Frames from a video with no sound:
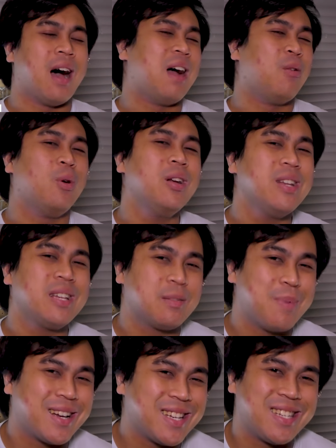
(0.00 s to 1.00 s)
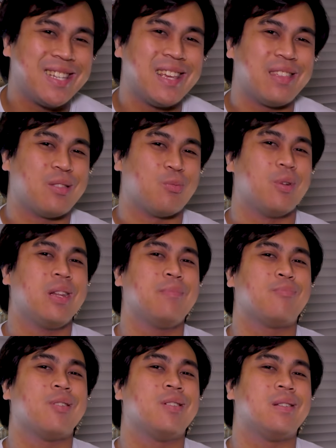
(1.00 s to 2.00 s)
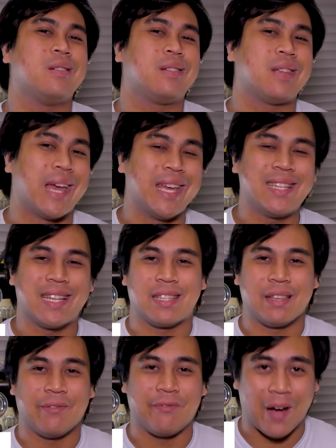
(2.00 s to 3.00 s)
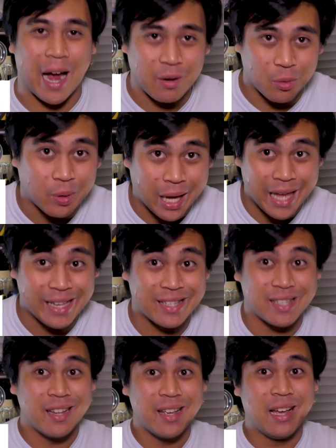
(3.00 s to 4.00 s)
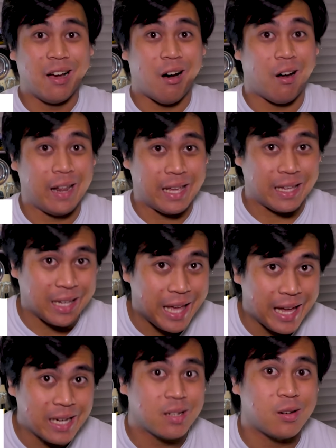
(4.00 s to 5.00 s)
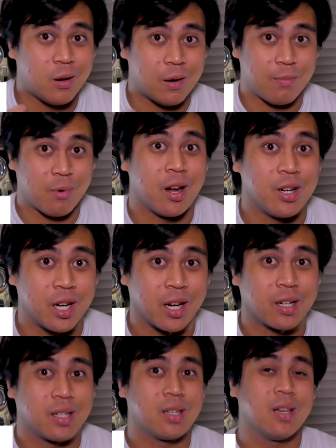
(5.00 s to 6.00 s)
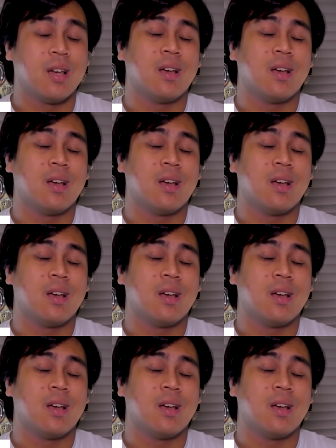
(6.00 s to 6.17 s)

I wouldn't expect to see a three D printed case as the final case on a Kickstarter project.